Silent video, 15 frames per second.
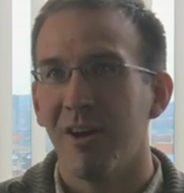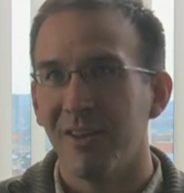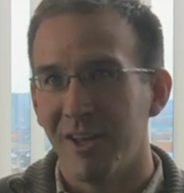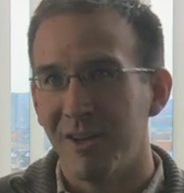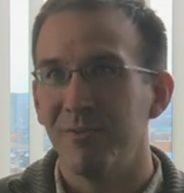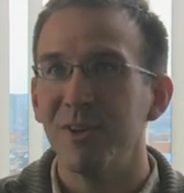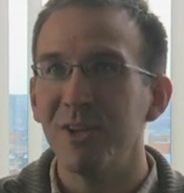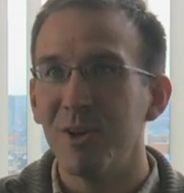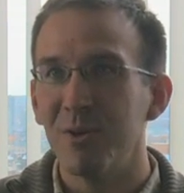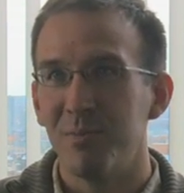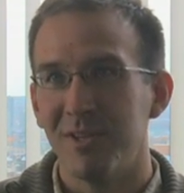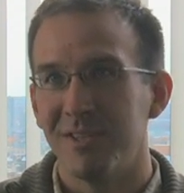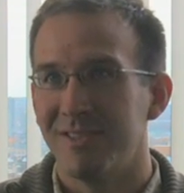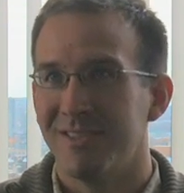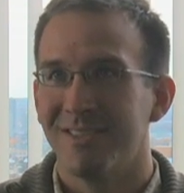online video
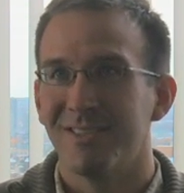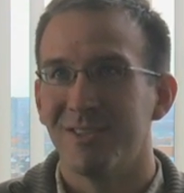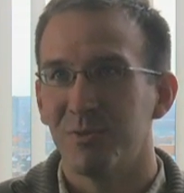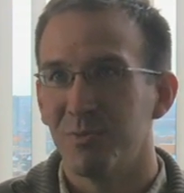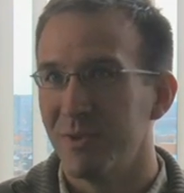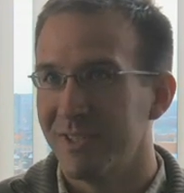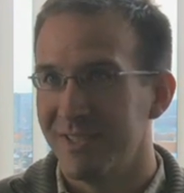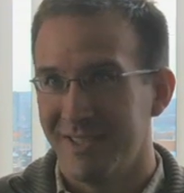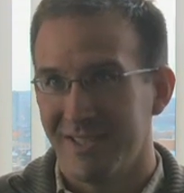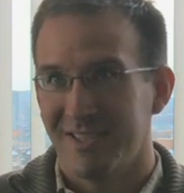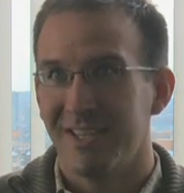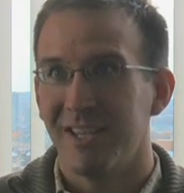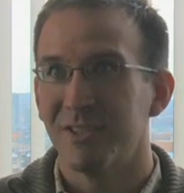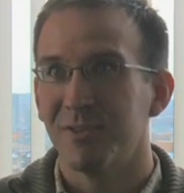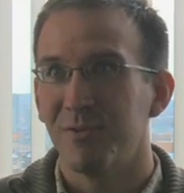business is really
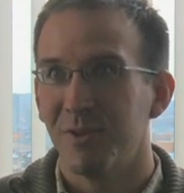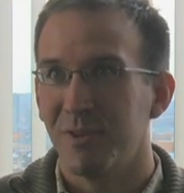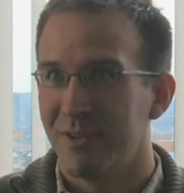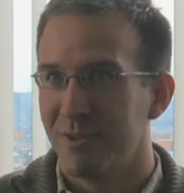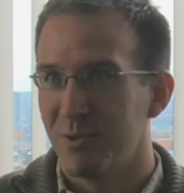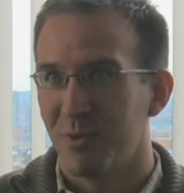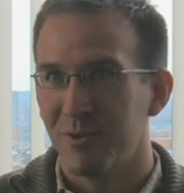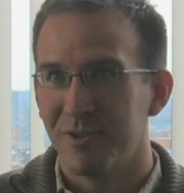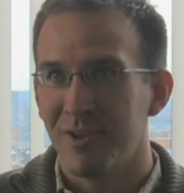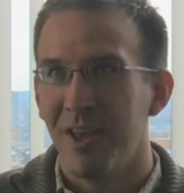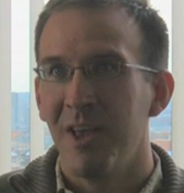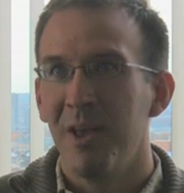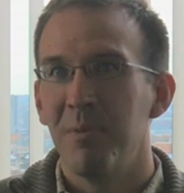successful and is sort of